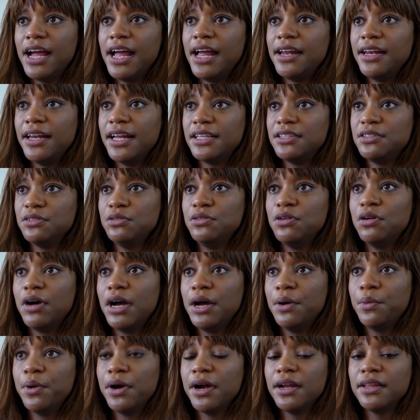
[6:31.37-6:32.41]
and as you know
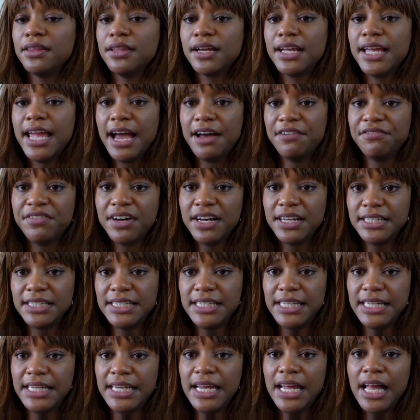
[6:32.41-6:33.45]
I wear the Kat Von
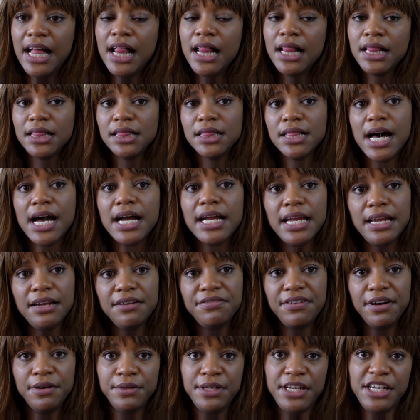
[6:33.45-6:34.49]
D
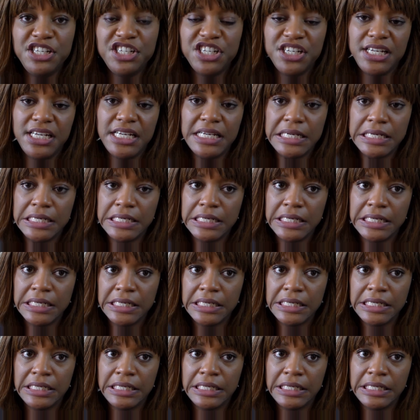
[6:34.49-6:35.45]
Lock-It foundation in